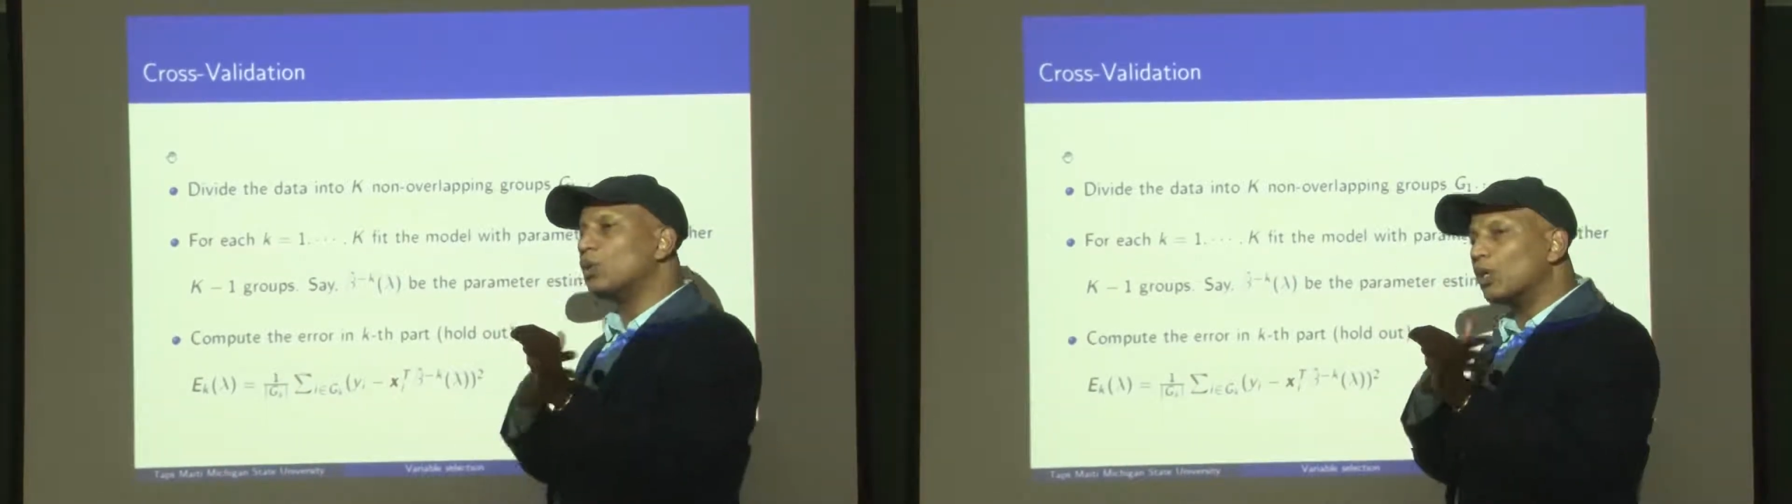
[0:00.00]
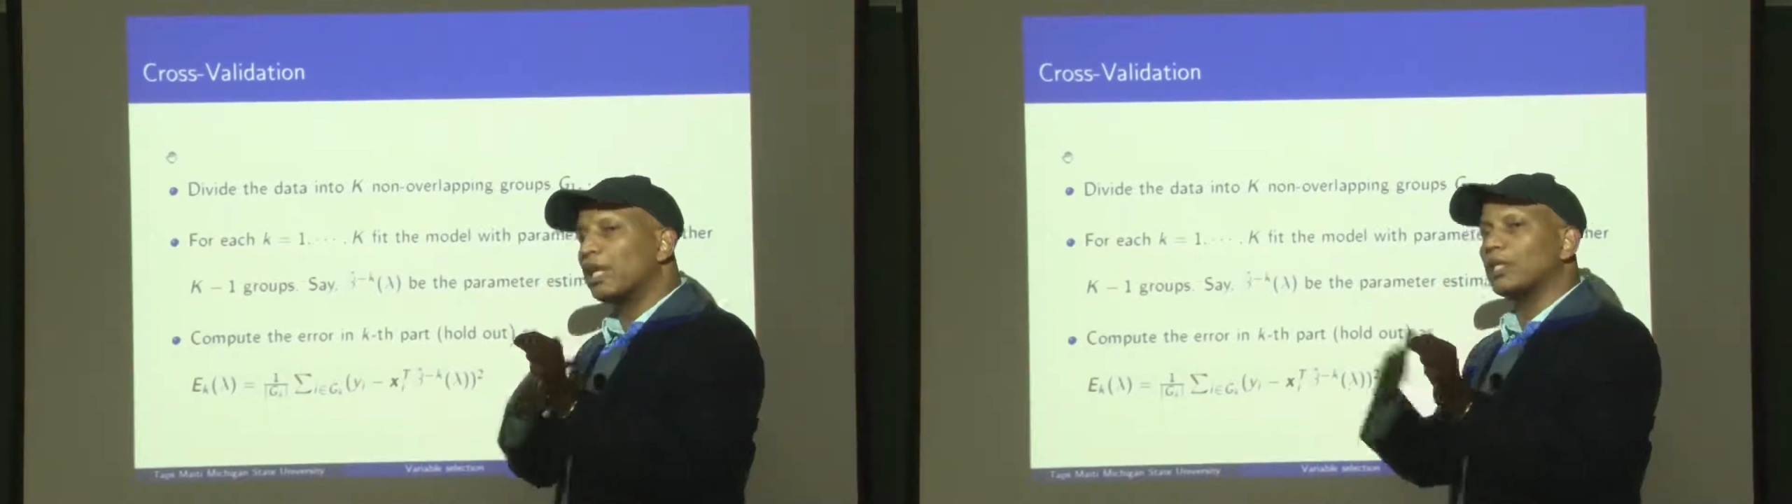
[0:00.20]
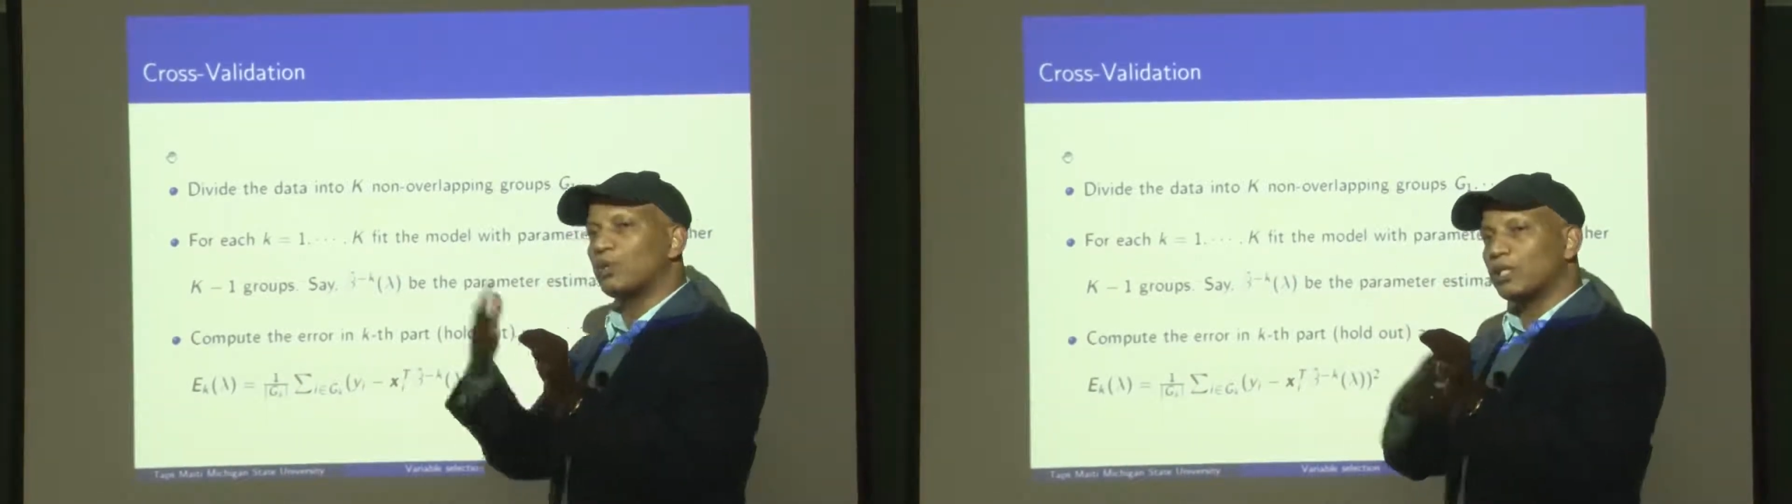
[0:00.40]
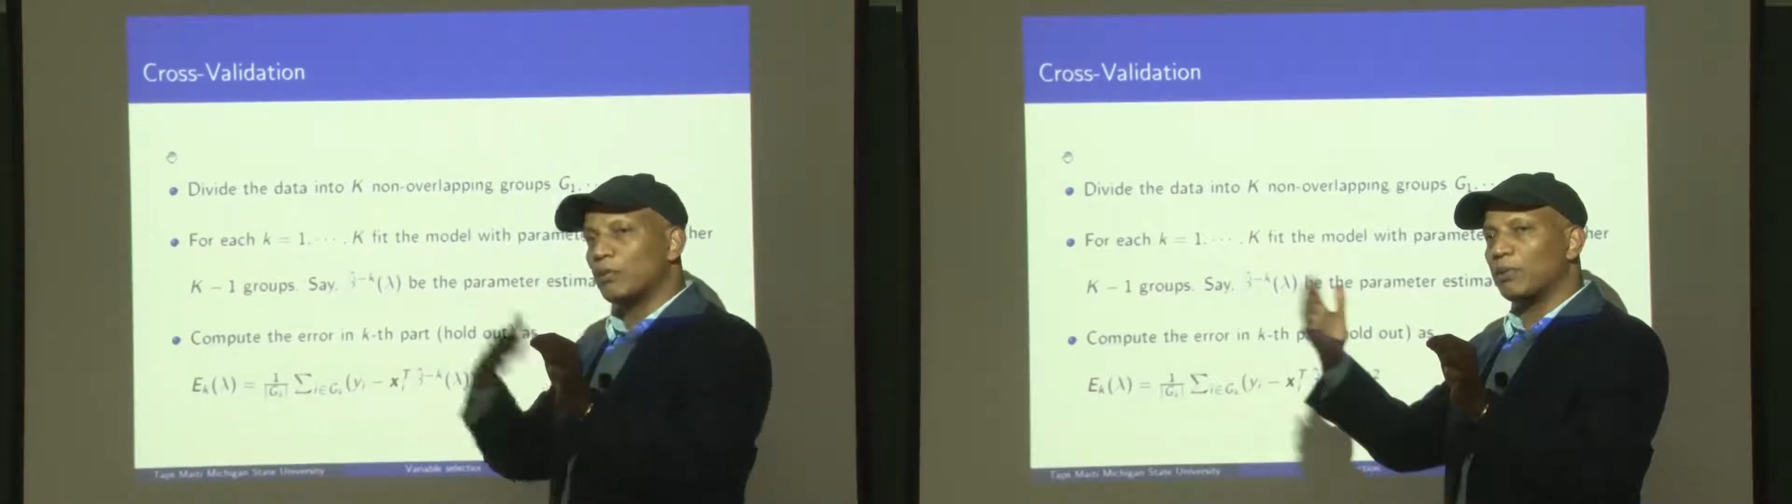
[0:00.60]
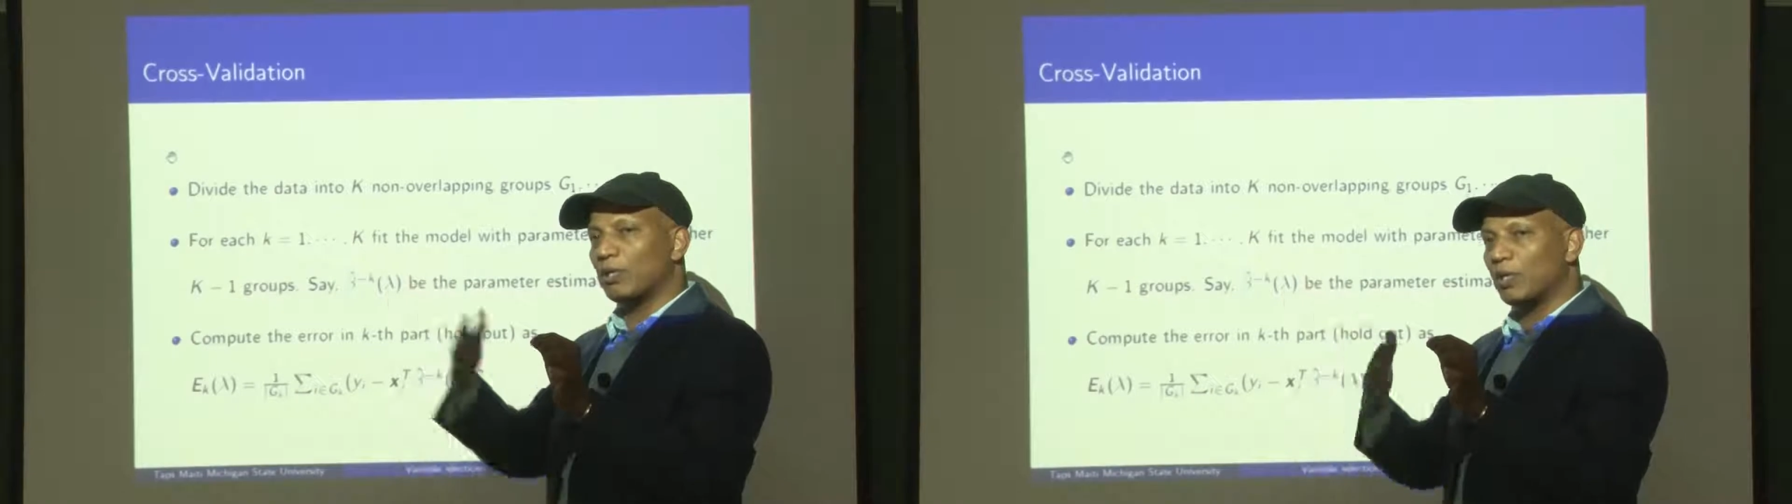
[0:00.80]
don't like to
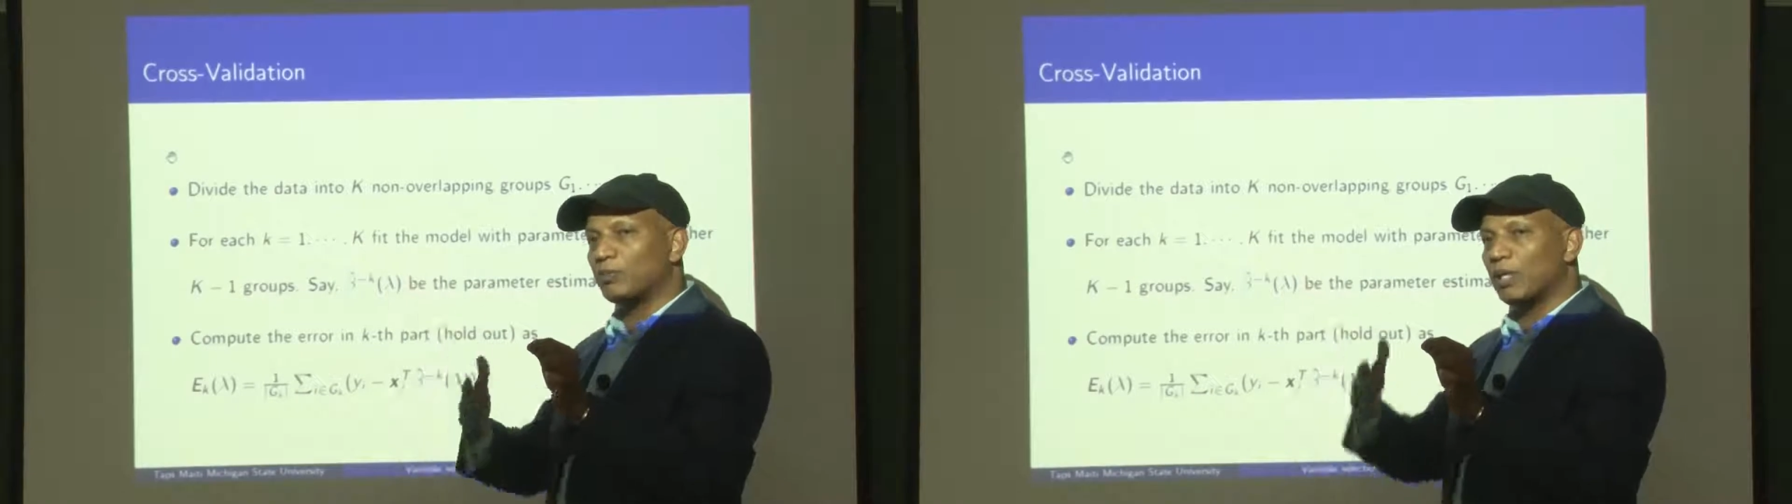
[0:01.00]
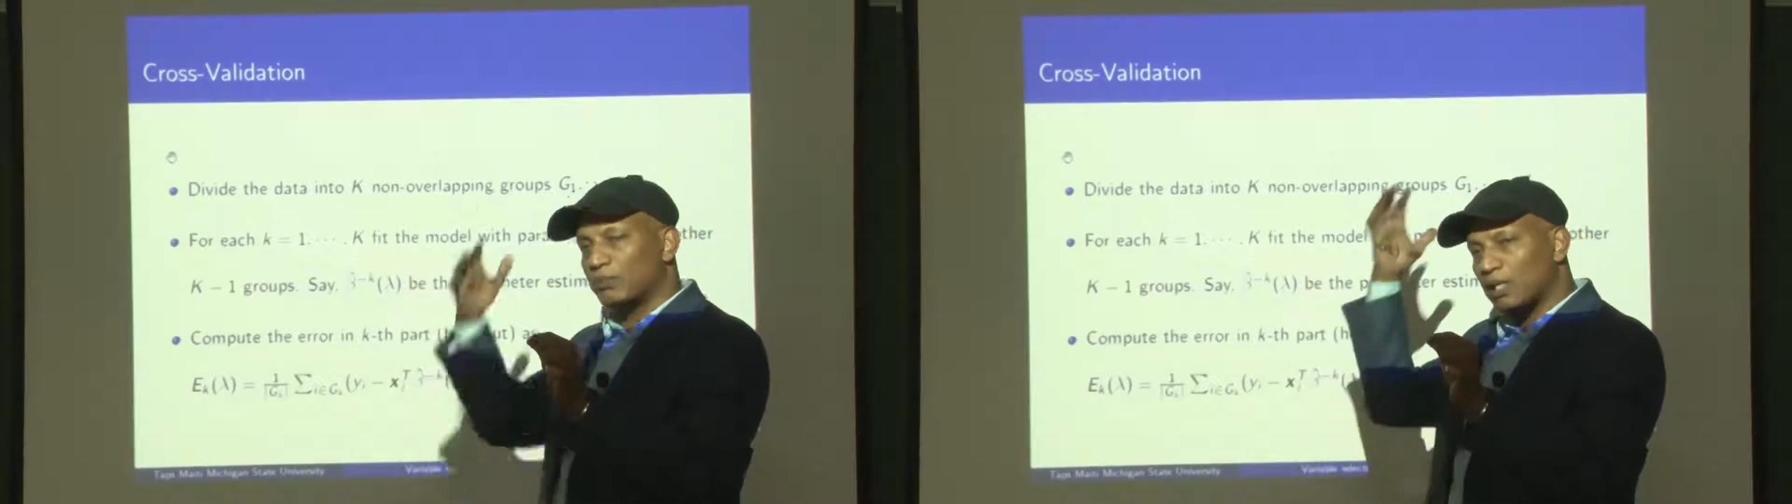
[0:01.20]
estimate all of them.